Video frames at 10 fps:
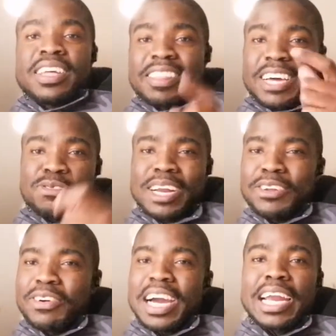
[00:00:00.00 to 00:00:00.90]
That one
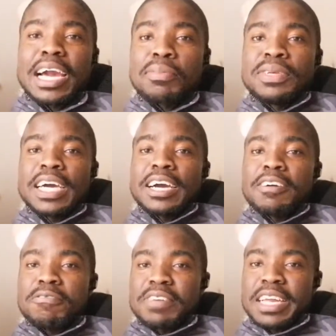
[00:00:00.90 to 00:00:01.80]
you can capture
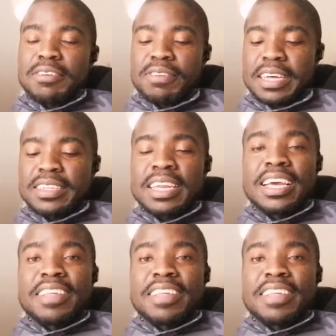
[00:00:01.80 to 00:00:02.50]
very fast.